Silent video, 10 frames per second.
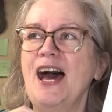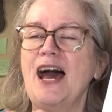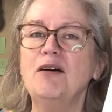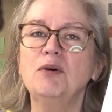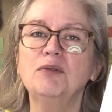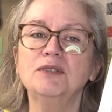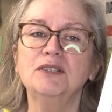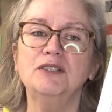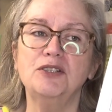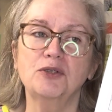I want
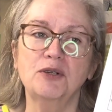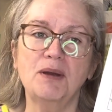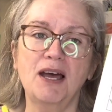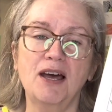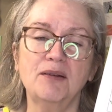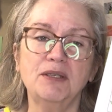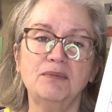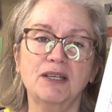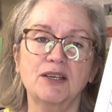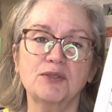to enjoy my hobby,
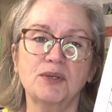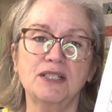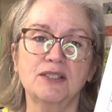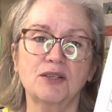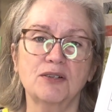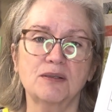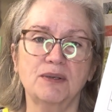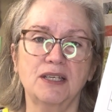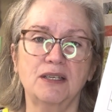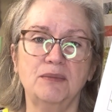because when it starts
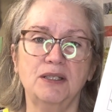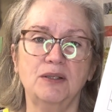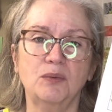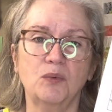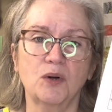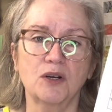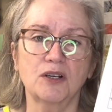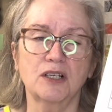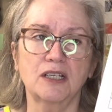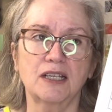becoming
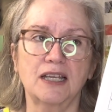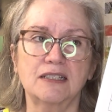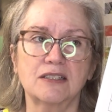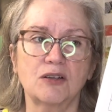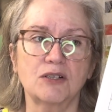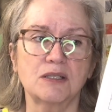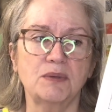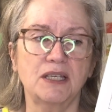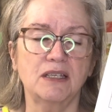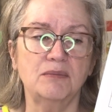work and starts
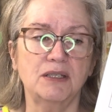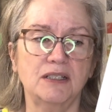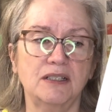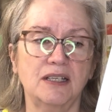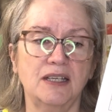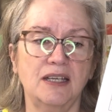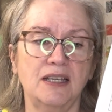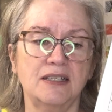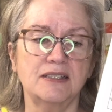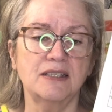becoming
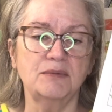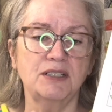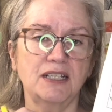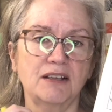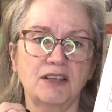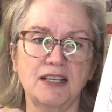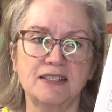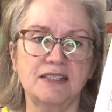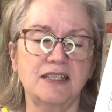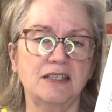something that I've got to
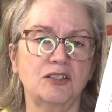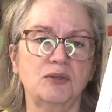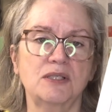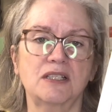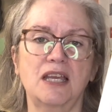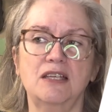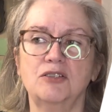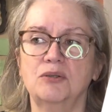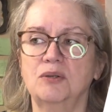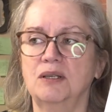stick to a
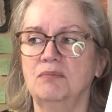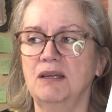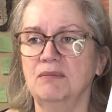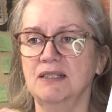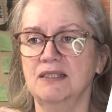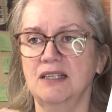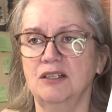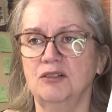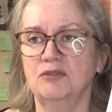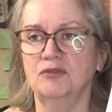schedule and make
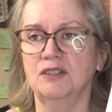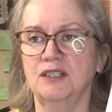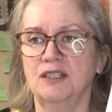myself